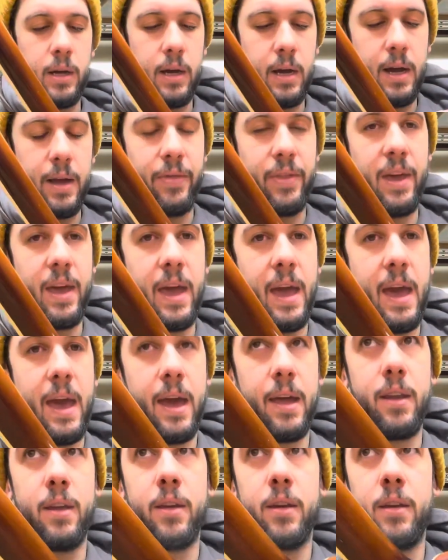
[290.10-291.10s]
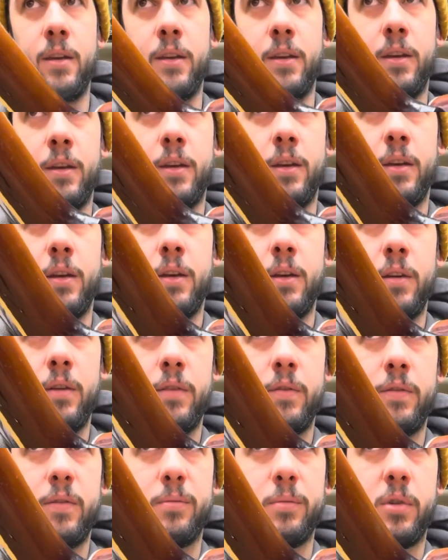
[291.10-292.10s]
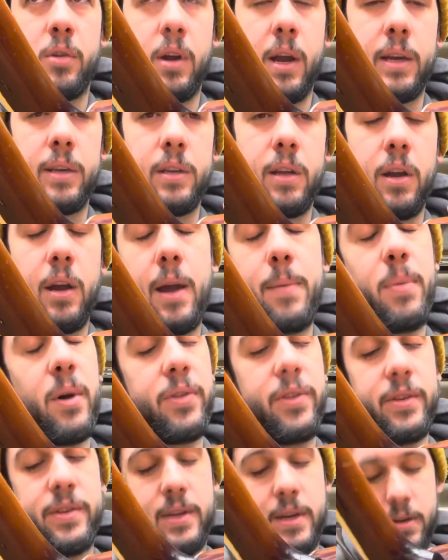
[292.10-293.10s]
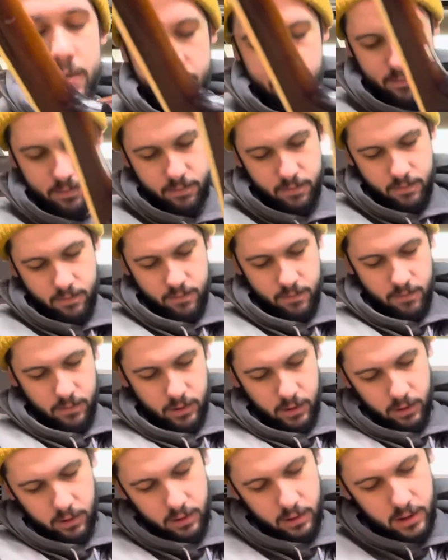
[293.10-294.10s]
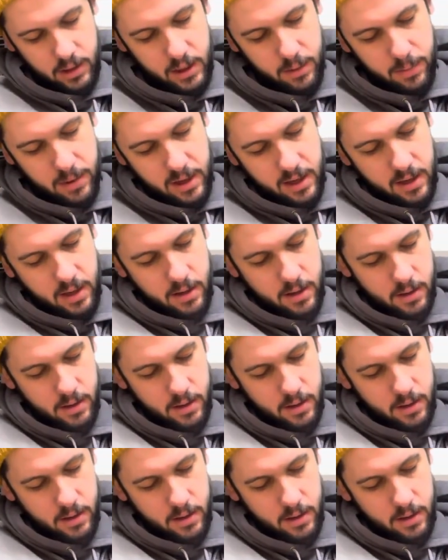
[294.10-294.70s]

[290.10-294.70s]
on the ad from Craig, or I bought this on eBay,